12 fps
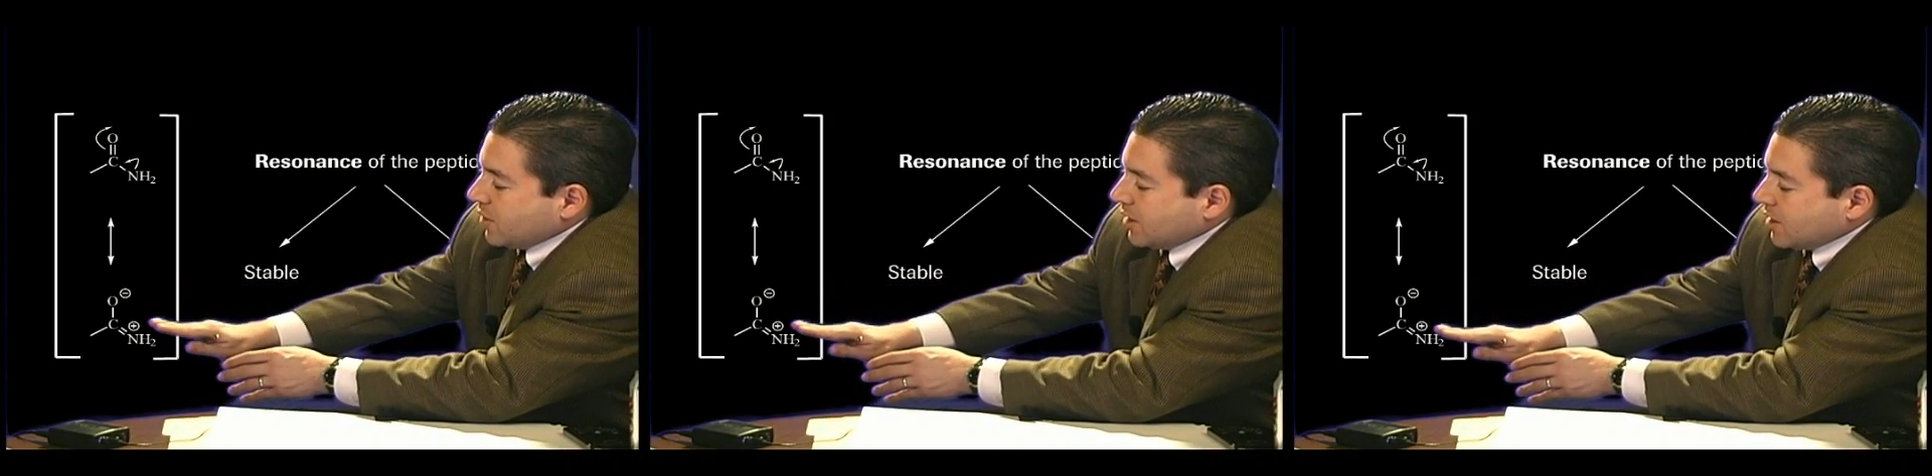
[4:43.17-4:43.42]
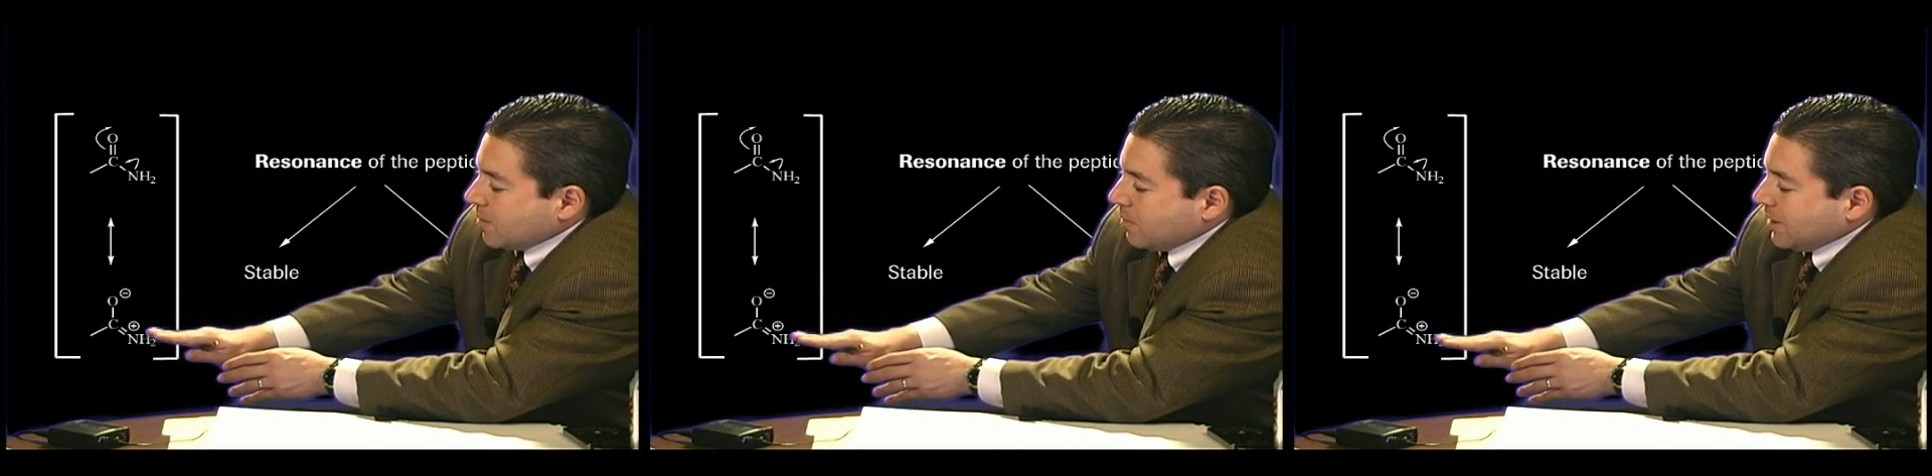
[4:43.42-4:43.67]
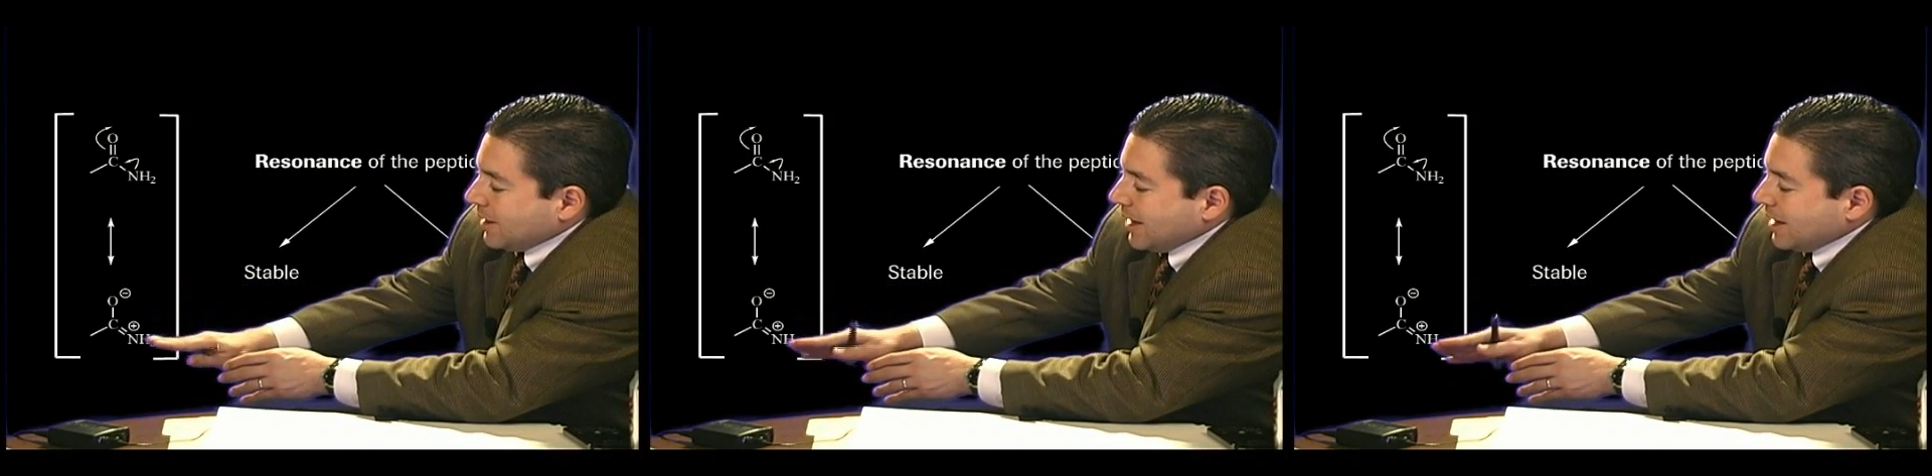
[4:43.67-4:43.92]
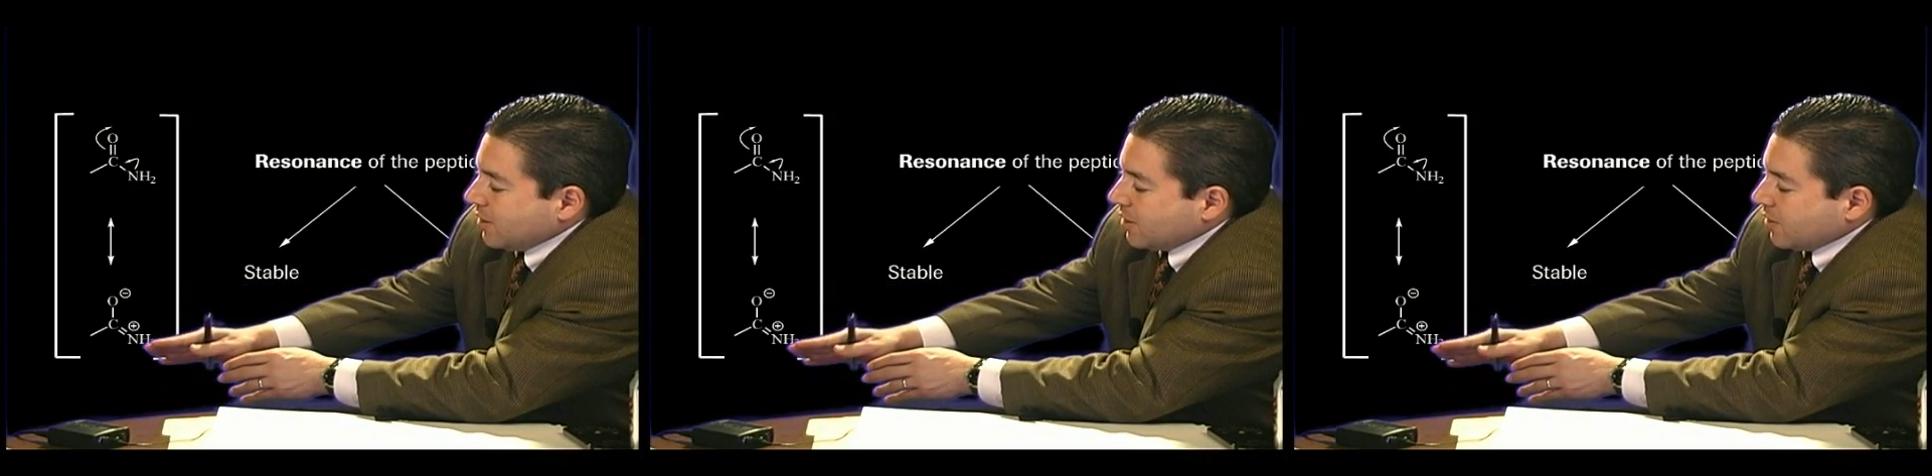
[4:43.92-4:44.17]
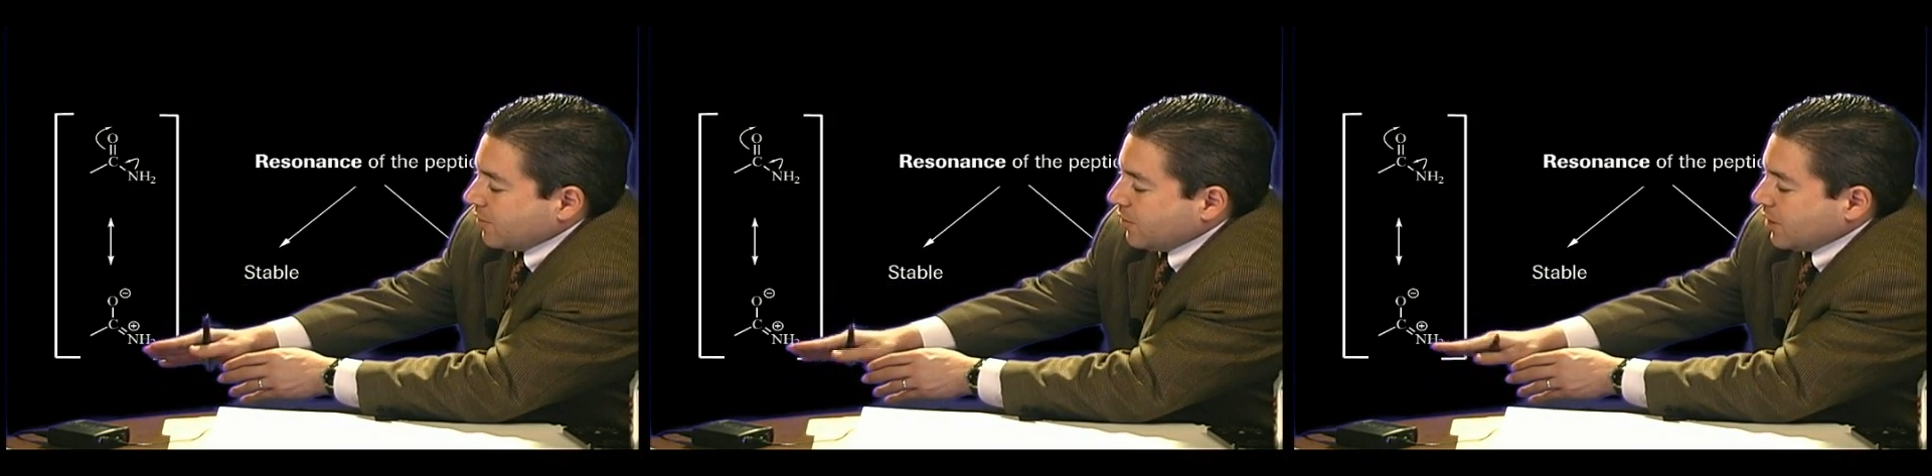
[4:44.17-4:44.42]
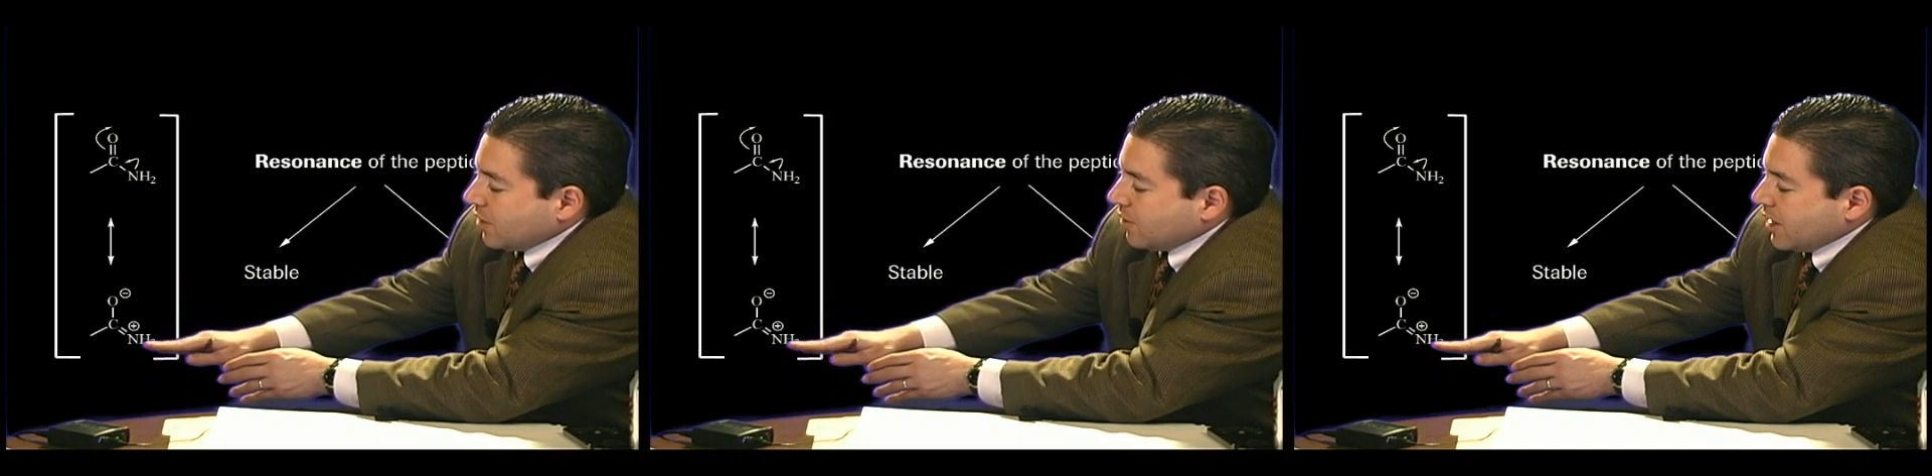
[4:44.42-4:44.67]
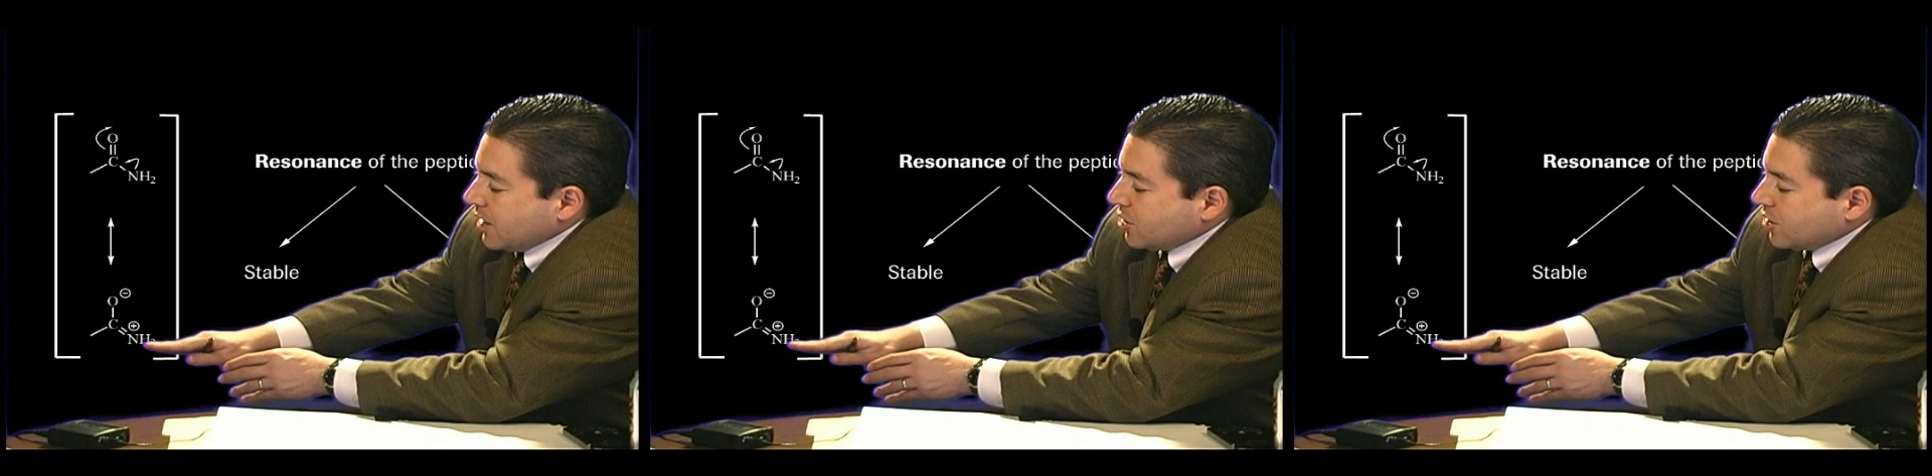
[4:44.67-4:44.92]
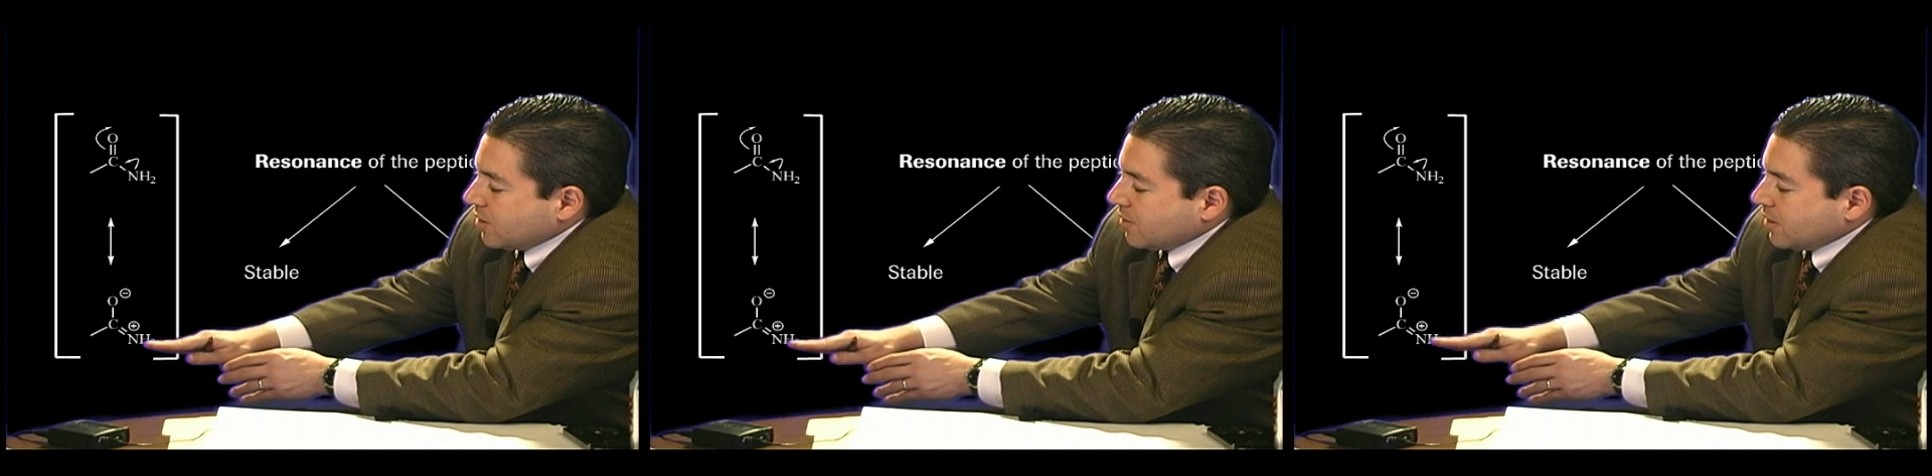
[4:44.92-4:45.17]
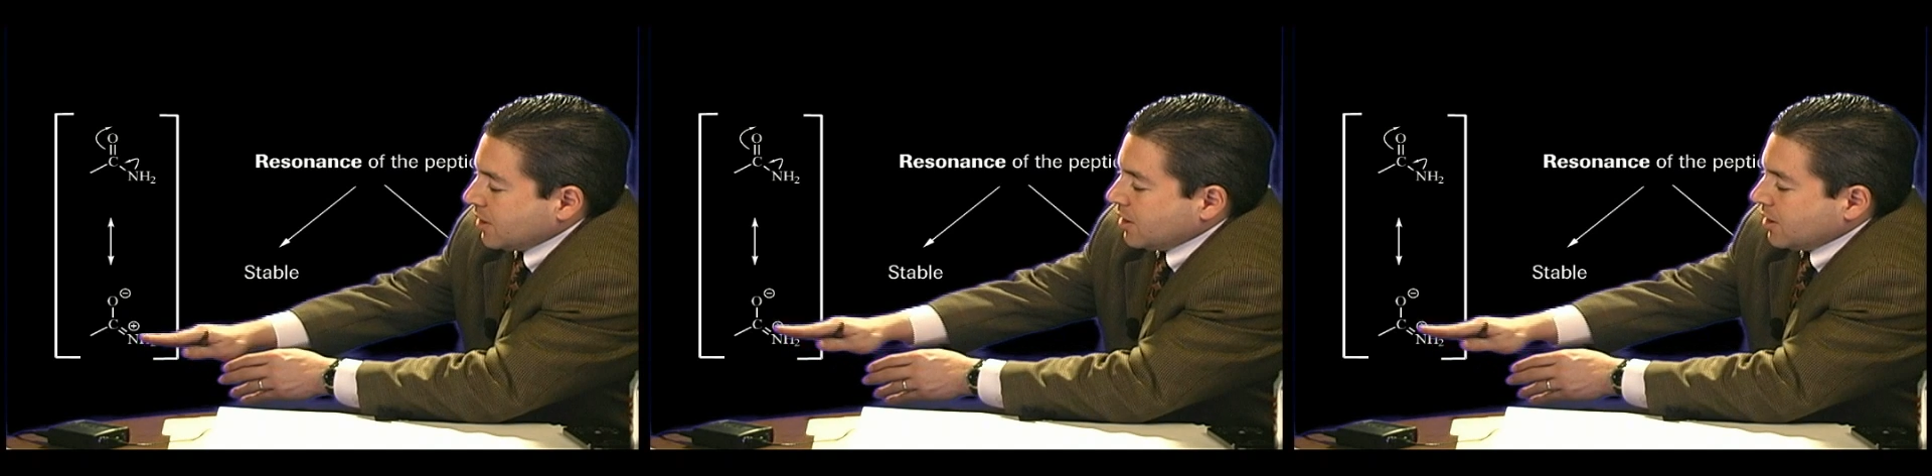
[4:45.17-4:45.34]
It's a planar configuration,